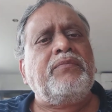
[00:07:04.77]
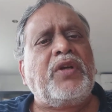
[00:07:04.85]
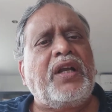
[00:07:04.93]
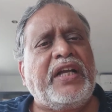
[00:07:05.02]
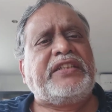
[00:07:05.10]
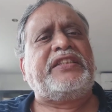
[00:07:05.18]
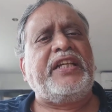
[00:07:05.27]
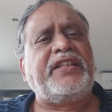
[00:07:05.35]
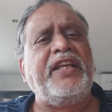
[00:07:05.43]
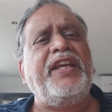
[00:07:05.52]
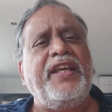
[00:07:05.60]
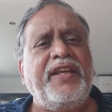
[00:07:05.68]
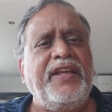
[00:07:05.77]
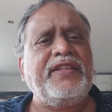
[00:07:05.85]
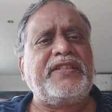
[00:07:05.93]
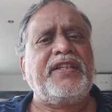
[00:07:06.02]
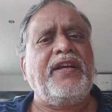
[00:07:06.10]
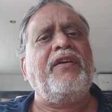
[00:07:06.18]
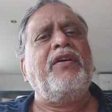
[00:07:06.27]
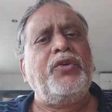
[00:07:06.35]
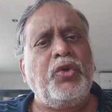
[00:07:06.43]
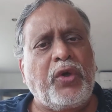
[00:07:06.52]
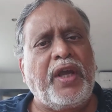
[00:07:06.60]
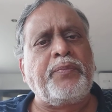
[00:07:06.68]
gachati is,
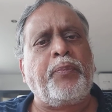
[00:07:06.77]
you can